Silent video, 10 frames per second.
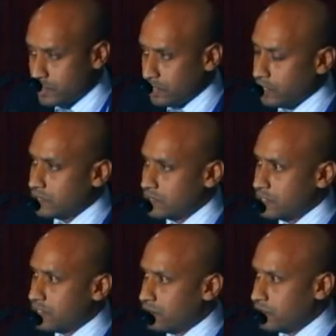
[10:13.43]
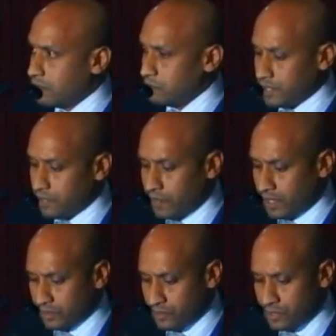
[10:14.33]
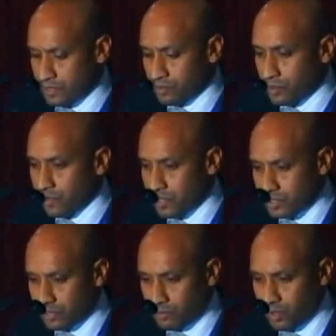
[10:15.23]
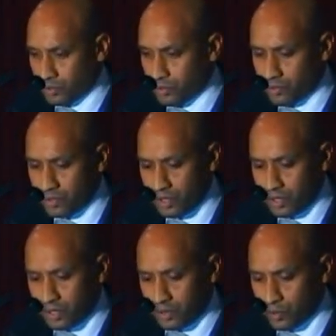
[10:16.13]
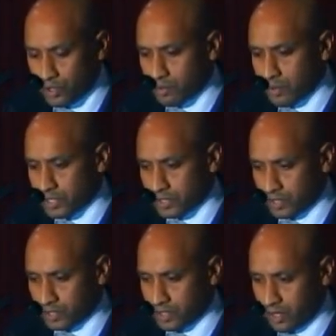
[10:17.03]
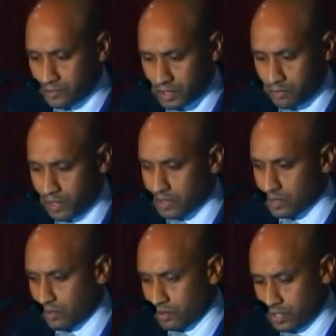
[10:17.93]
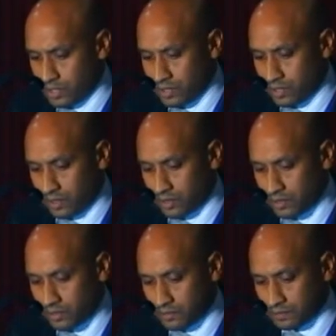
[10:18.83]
significant beta values in the regression model, were depression and time spent on the internet.